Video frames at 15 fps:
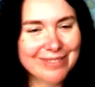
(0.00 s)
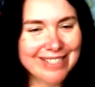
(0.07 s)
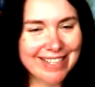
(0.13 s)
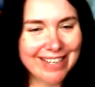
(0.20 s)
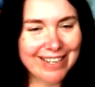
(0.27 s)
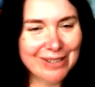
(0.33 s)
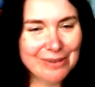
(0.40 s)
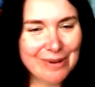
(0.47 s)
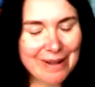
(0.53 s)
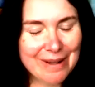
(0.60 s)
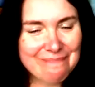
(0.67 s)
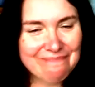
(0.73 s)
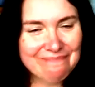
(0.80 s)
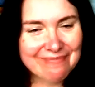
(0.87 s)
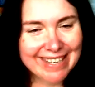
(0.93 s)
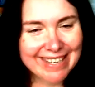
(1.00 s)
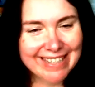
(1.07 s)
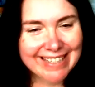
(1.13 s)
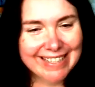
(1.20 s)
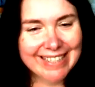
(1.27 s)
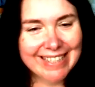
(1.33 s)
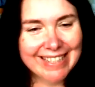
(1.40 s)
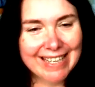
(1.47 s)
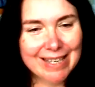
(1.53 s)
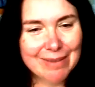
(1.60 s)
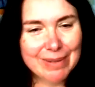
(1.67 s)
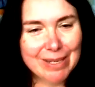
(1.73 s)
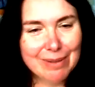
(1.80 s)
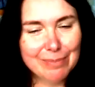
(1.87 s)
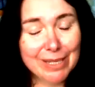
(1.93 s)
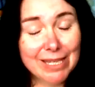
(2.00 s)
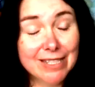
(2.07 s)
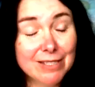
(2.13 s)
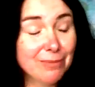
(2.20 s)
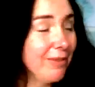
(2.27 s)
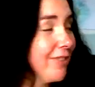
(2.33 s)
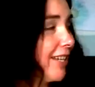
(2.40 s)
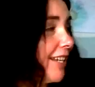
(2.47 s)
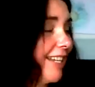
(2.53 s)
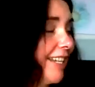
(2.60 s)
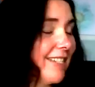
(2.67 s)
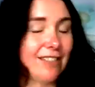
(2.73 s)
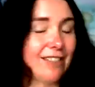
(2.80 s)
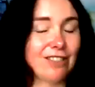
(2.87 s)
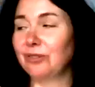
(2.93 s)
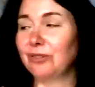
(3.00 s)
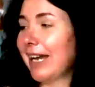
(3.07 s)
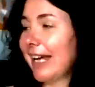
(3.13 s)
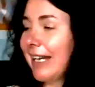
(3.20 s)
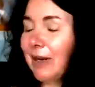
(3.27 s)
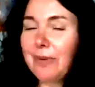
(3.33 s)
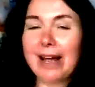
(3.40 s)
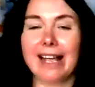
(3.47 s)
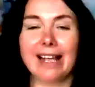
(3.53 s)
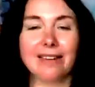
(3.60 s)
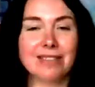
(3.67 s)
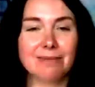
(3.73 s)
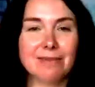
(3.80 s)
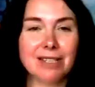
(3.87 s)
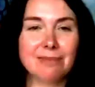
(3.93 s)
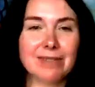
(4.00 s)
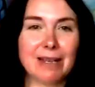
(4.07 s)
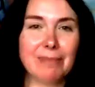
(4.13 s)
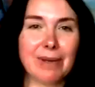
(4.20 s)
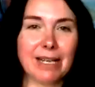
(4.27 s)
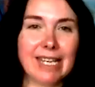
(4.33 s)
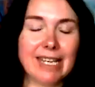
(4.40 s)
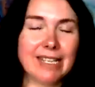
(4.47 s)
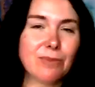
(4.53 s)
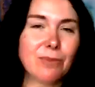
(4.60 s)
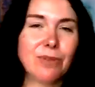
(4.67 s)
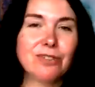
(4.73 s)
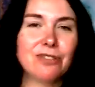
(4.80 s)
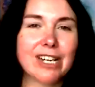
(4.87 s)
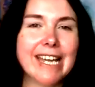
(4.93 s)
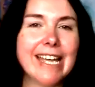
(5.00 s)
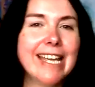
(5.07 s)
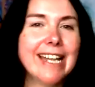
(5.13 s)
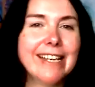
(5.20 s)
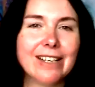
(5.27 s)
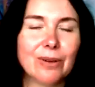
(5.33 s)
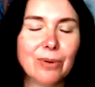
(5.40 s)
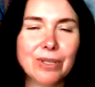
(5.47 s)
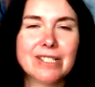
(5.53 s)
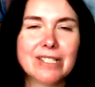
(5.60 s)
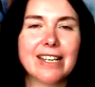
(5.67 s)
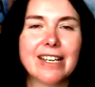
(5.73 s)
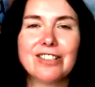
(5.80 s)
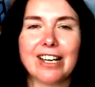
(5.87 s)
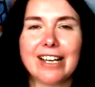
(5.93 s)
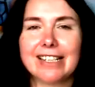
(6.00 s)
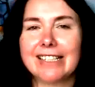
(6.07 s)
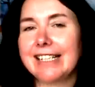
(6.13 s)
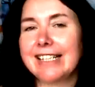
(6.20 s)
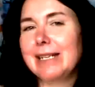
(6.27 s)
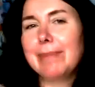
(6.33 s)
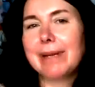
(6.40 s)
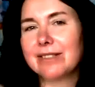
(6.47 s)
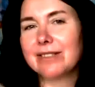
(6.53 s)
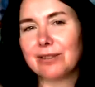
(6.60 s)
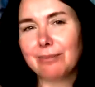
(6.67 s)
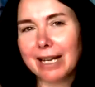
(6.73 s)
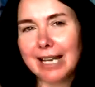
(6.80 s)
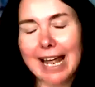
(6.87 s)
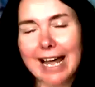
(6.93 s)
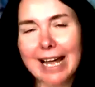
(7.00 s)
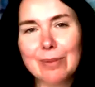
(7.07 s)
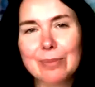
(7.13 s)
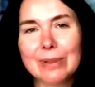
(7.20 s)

So because we've done it in such an organic way, I've sometimes had my kids wandering in, and at one stage I had guinea pigs on my lap.